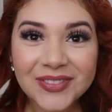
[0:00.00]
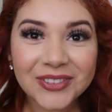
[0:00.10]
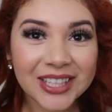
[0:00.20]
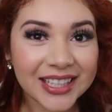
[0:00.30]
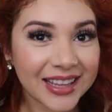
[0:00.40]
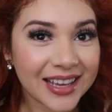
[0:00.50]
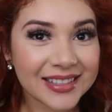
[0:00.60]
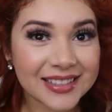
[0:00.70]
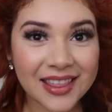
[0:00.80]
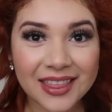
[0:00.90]

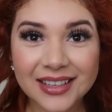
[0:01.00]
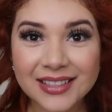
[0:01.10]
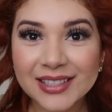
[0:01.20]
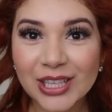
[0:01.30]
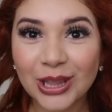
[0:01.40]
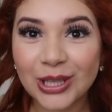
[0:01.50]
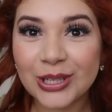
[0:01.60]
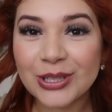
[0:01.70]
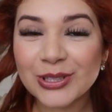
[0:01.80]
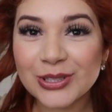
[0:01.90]
bonitas, this
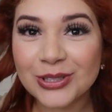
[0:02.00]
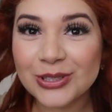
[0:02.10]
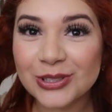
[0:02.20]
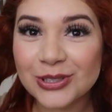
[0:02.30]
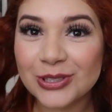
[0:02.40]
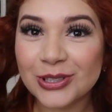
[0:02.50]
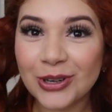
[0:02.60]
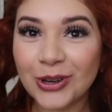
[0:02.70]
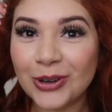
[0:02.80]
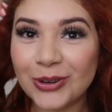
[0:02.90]
looks
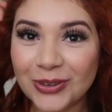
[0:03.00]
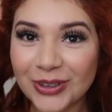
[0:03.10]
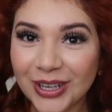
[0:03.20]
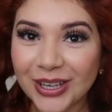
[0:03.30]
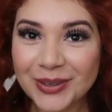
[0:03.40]
so